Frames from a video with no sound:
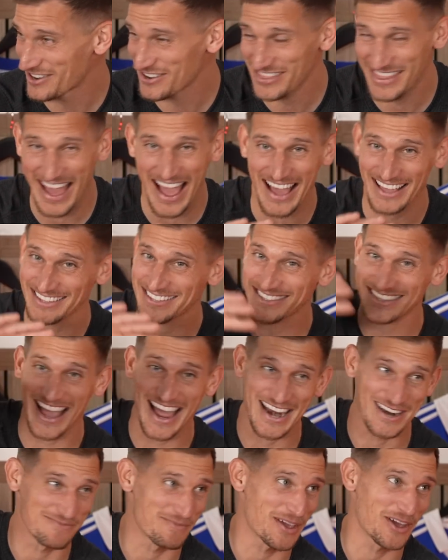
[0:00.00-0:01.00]
that
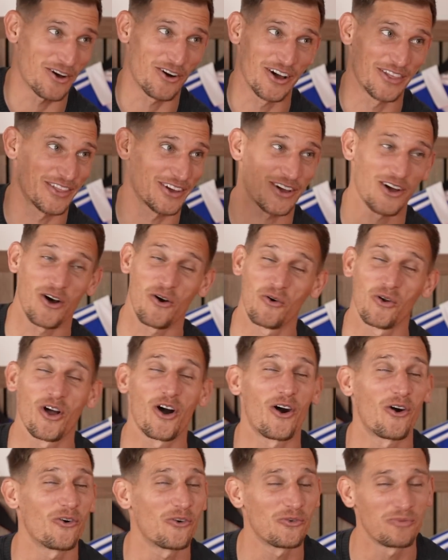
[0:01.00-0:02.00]
stand behind the goal,
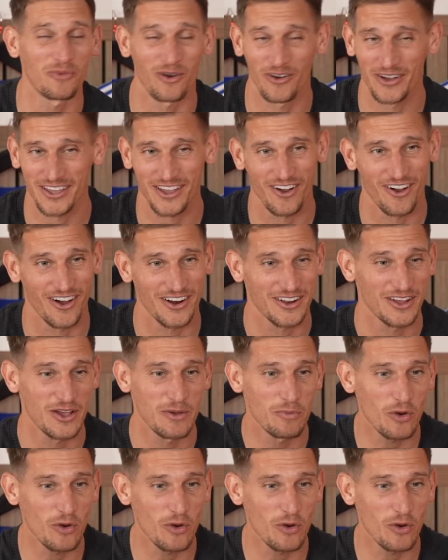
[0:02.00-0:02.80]
oh my God.